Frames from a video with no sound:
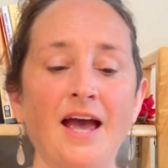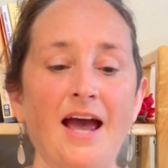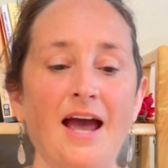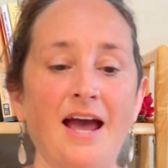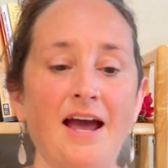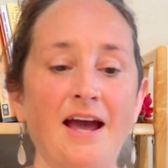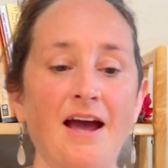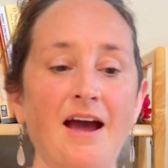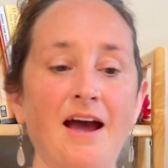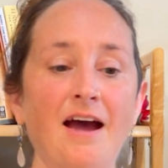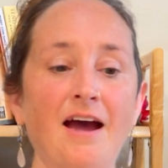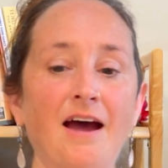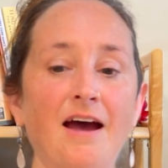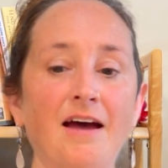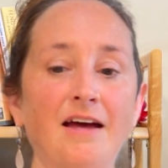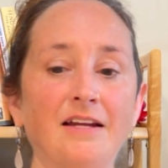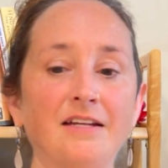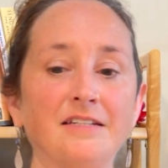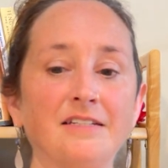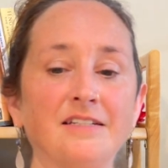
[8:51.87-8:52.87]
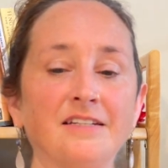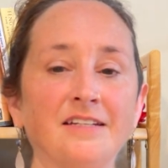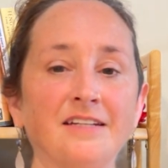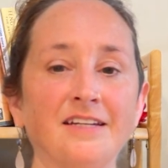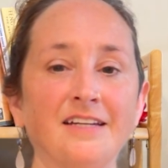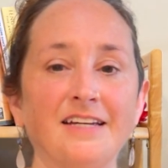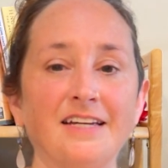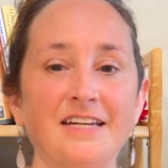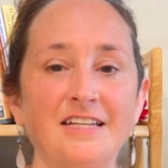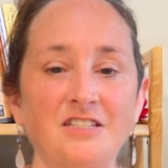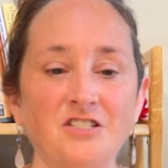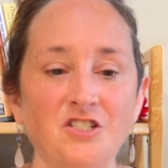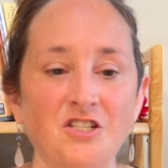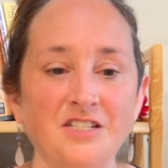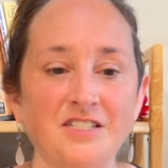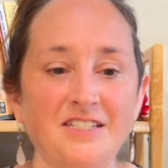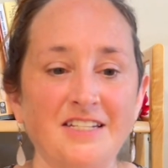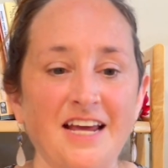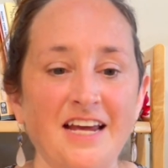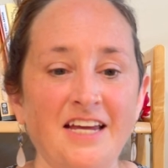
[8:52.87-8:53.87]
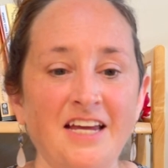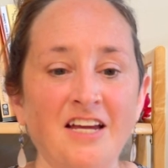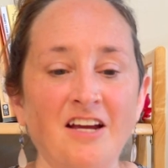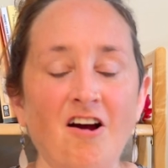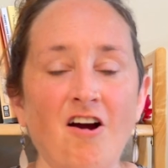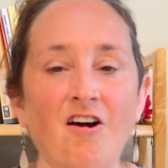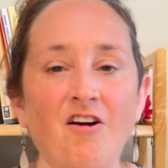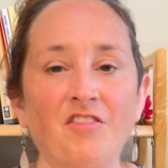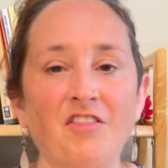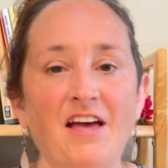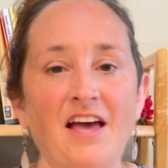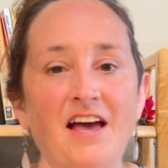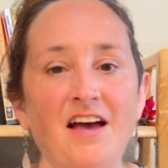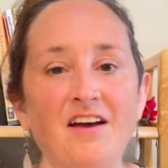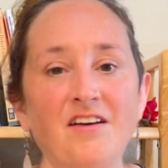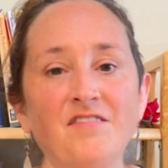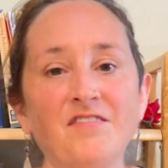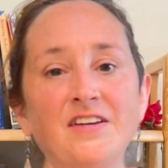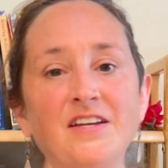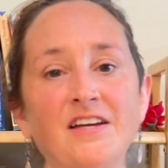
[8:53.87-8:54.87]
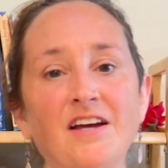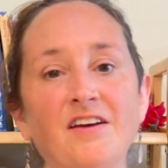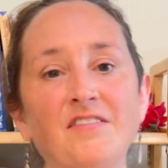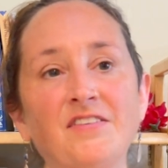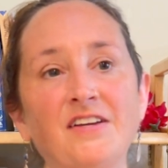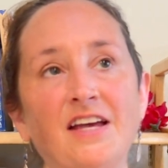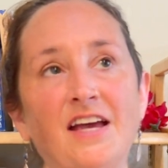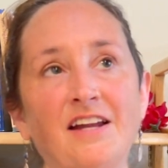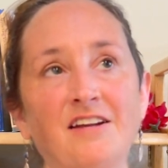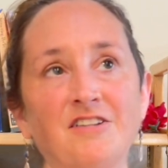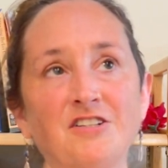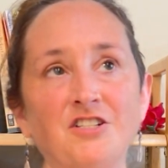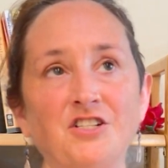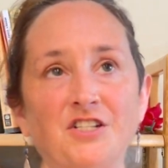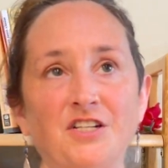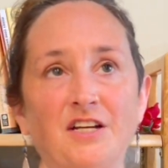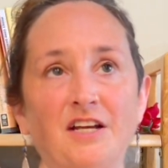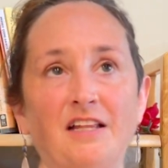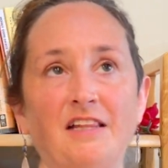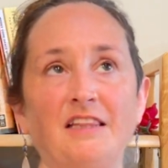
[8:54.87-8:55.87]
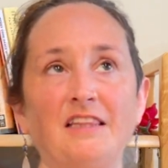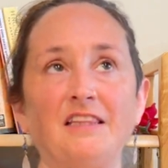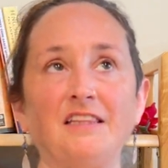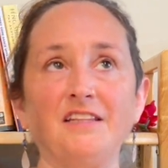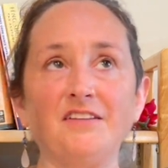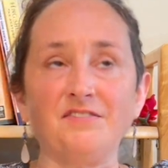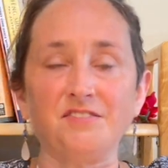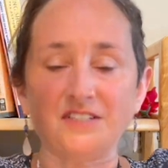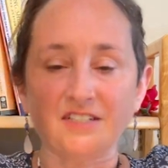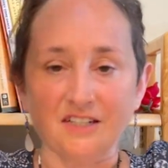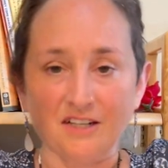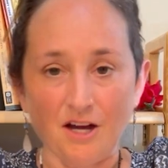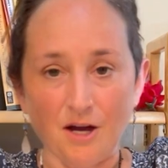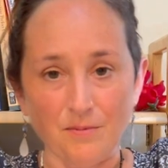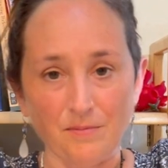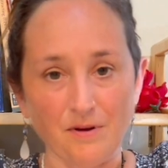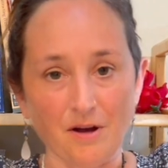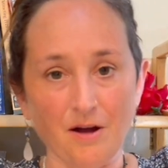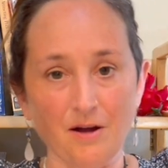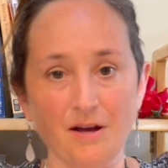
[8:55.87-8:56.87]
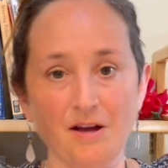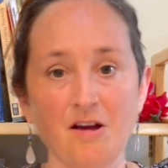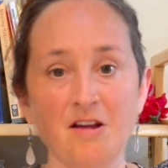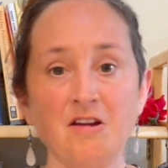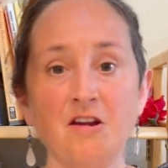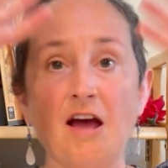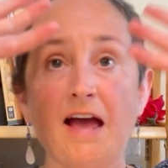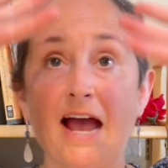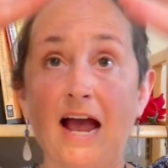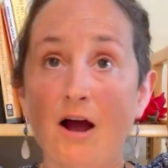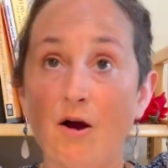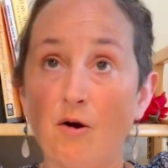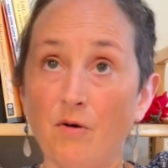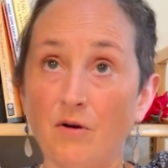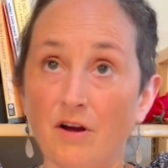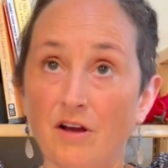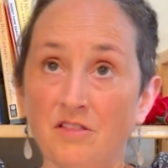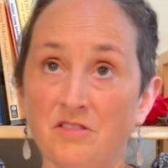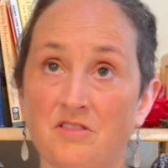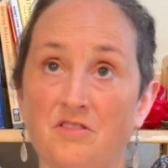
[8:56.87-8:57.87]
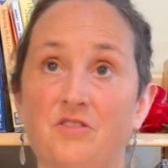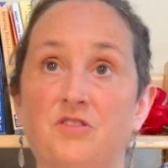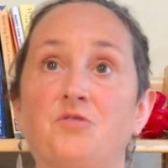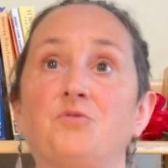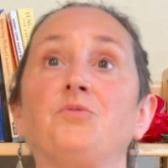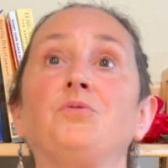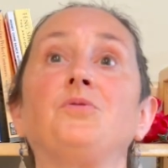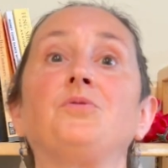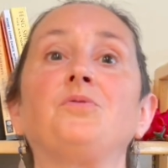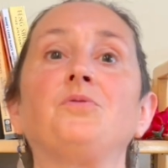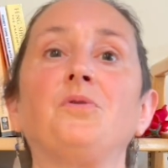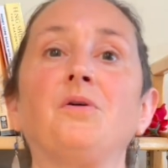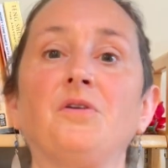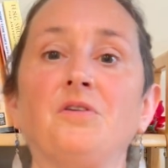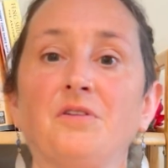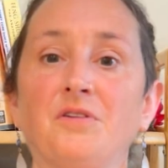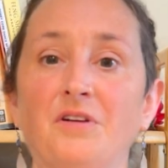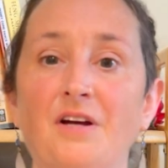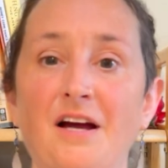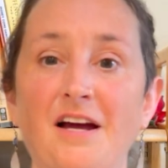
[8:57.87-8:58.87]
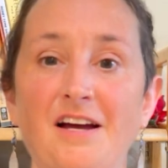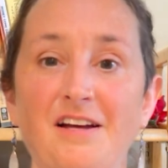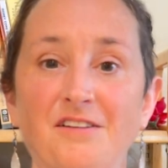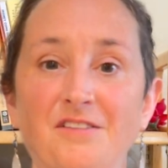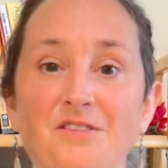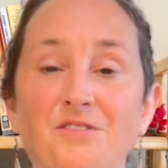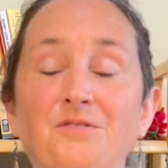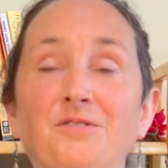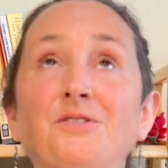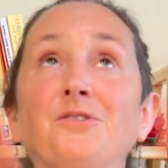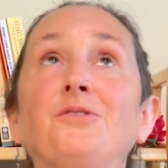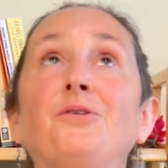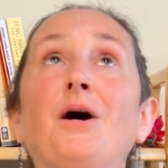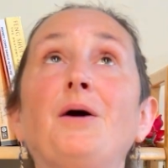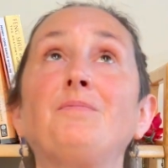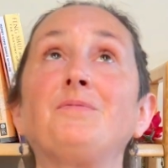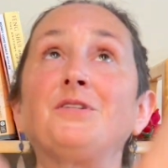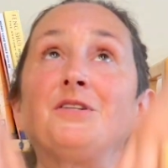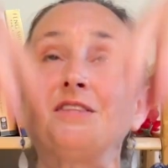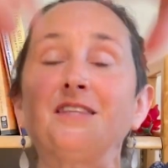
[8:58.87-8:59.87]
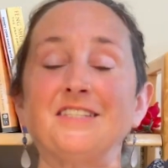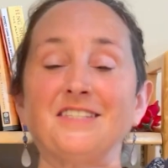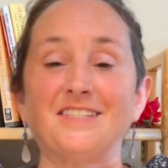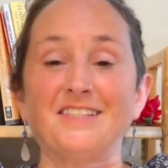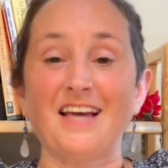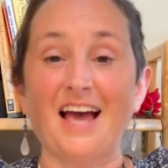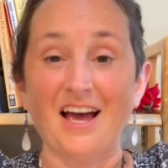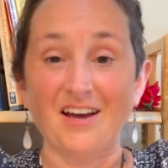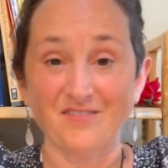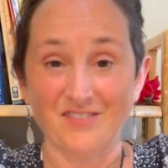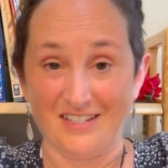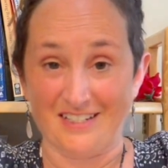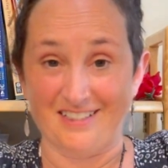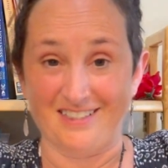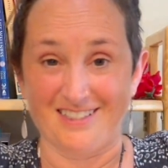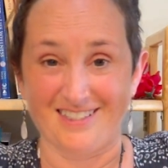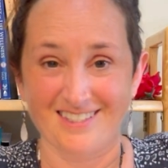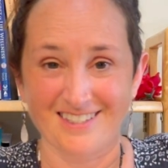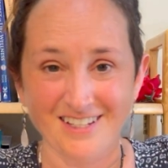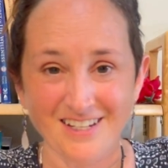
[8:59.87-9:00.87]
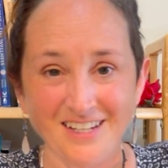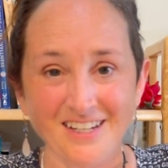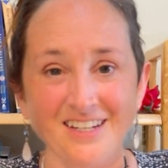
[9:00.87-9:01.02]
and it's just taking all the heavy, heavy energy and lifting up and out and through up to the heavens.